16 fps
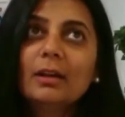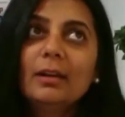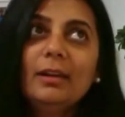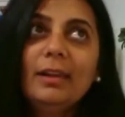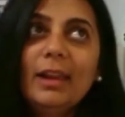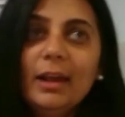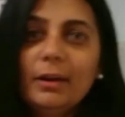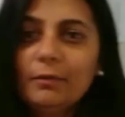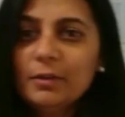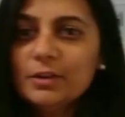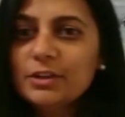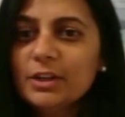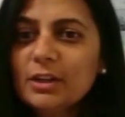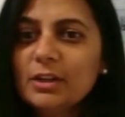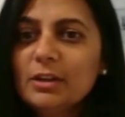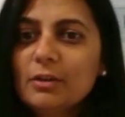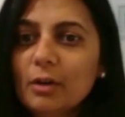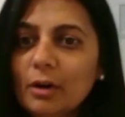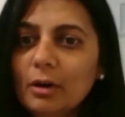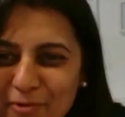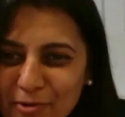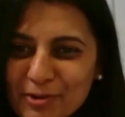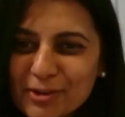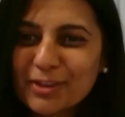leveraging your
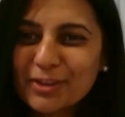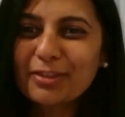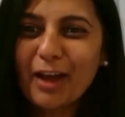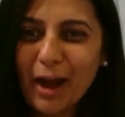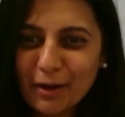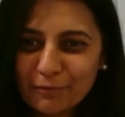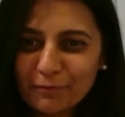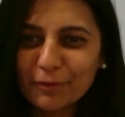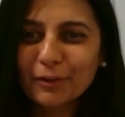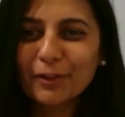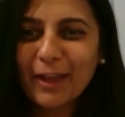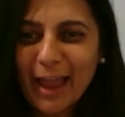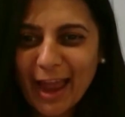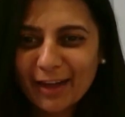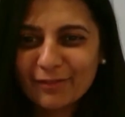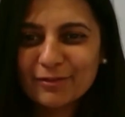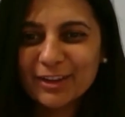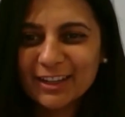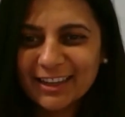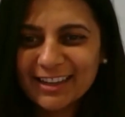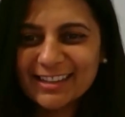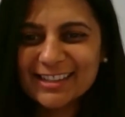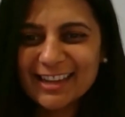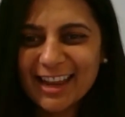most thoughtful
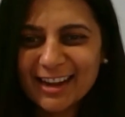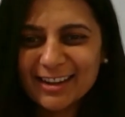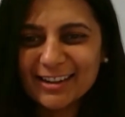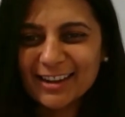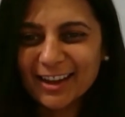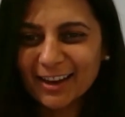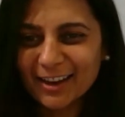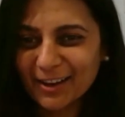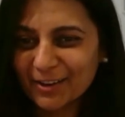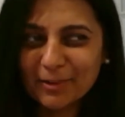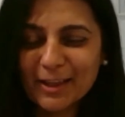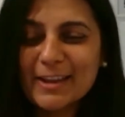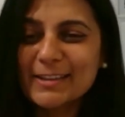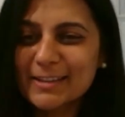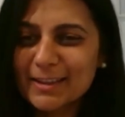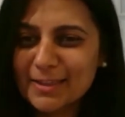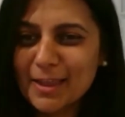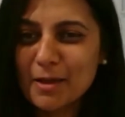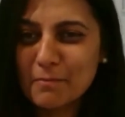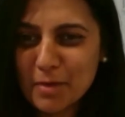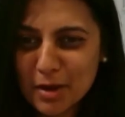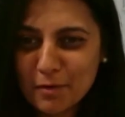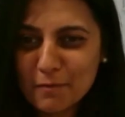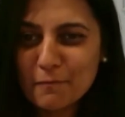advocates and placing them
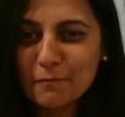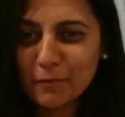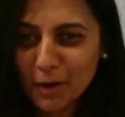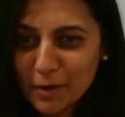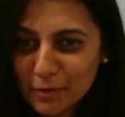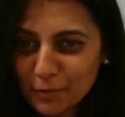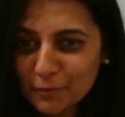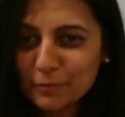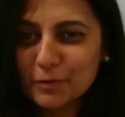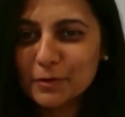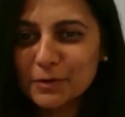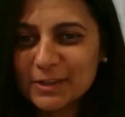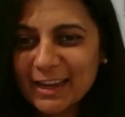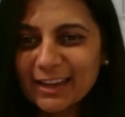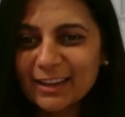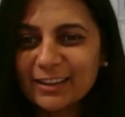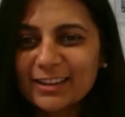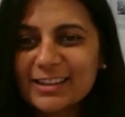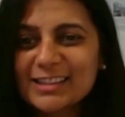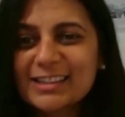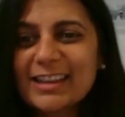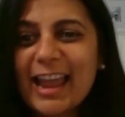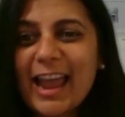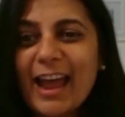in front of those
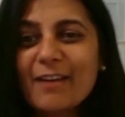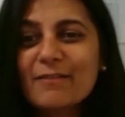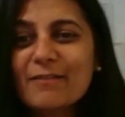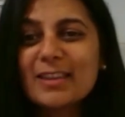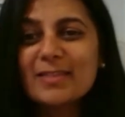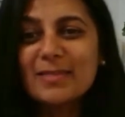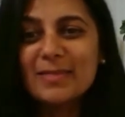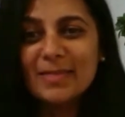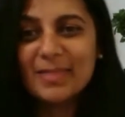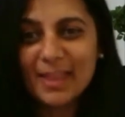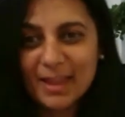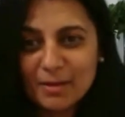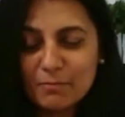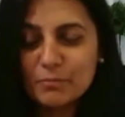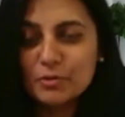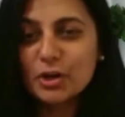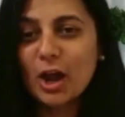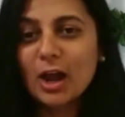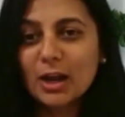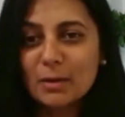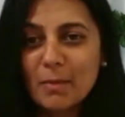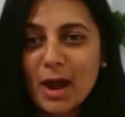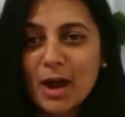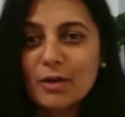analysts, having them talk
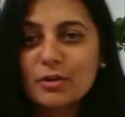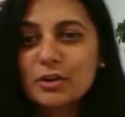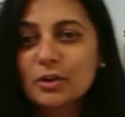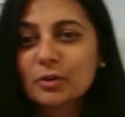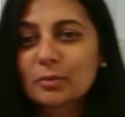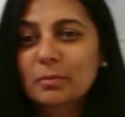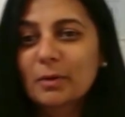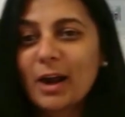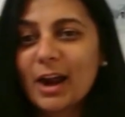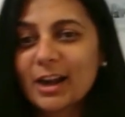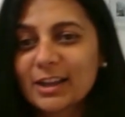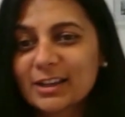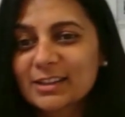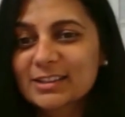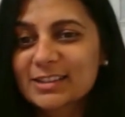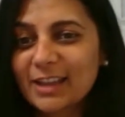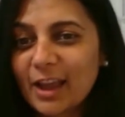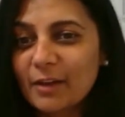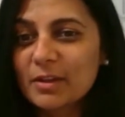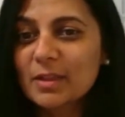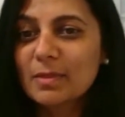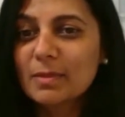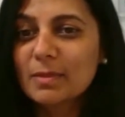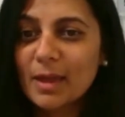about your products,
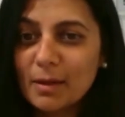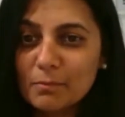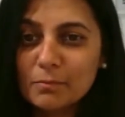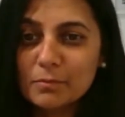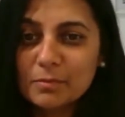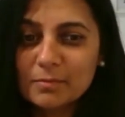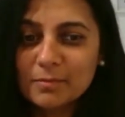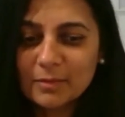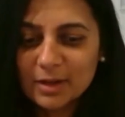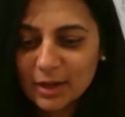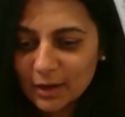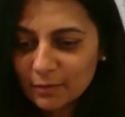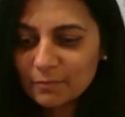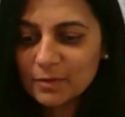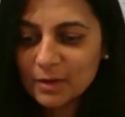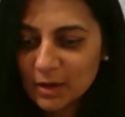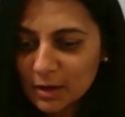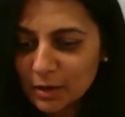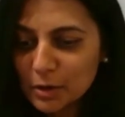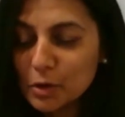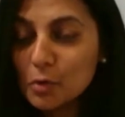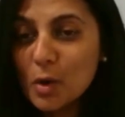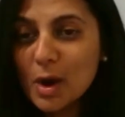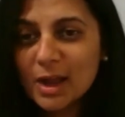having them give the
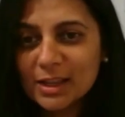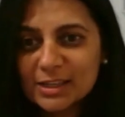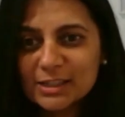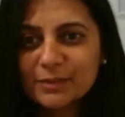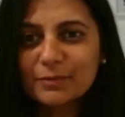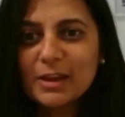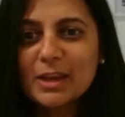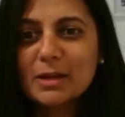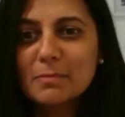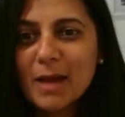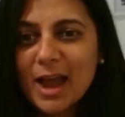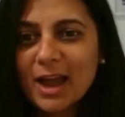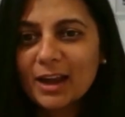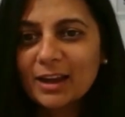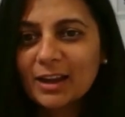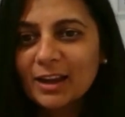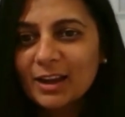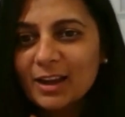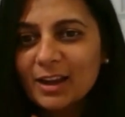nuanced feedback